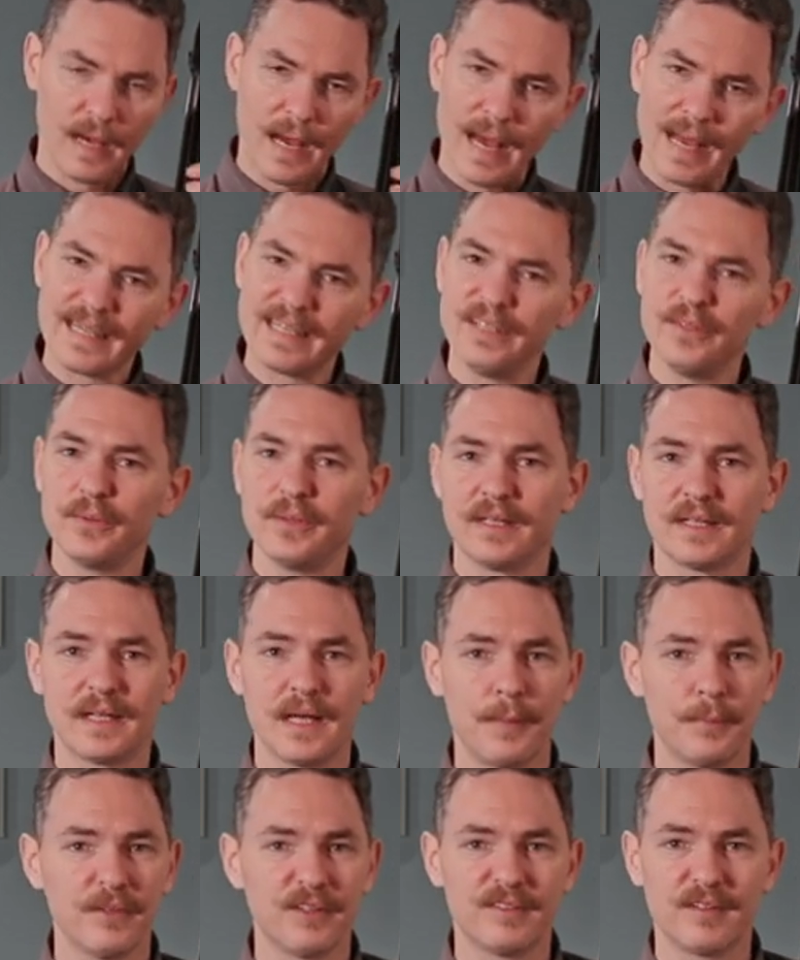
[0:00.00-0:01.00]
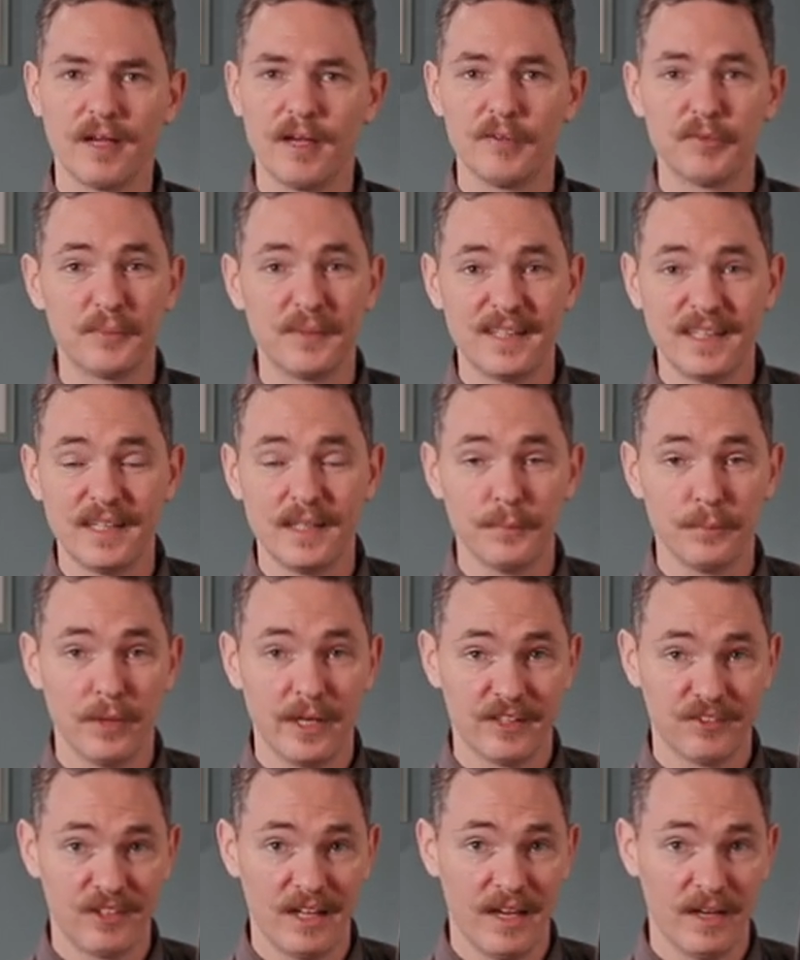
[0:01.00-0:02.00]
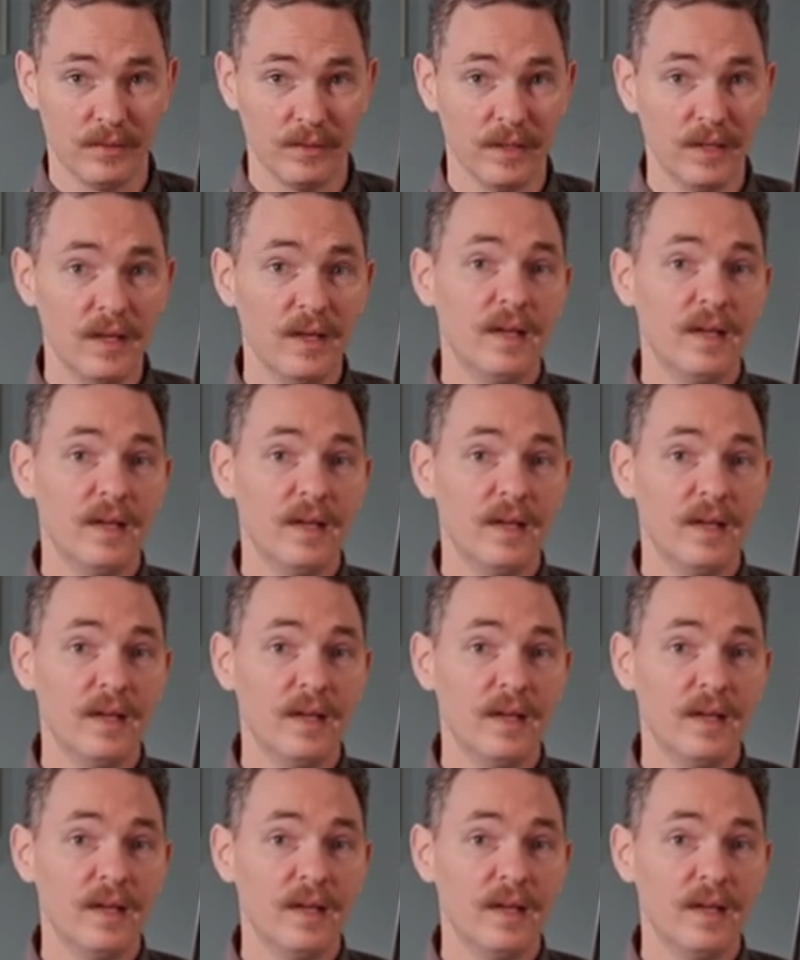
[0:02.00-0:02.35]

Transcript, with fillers: I can do it a couple of times, but then it breaks down.